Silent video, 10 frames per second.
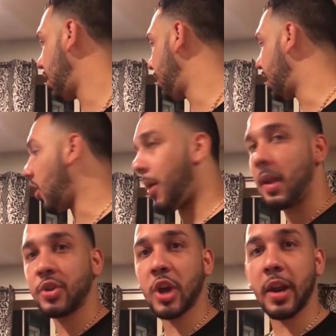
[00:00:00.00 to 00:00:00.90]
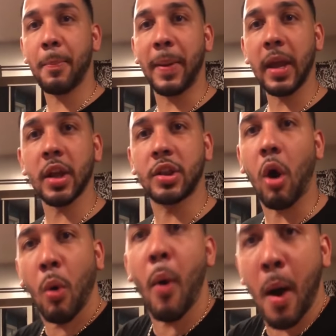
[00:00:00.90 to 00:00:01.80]
Here we go. I'm not trying That's to be
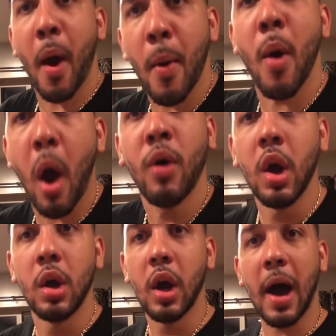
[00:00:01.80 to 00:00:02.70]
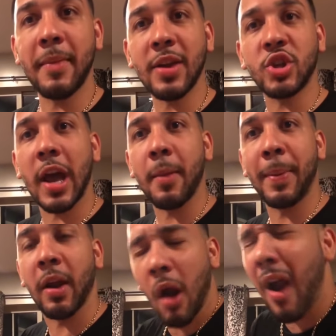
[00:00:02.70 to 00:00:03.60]
a dog. I'm not
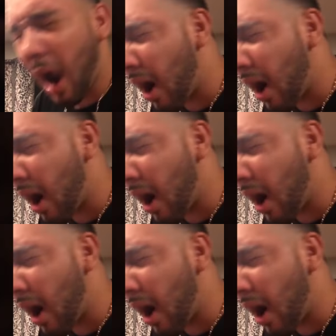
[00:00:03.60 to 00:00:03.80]
trying to be. That's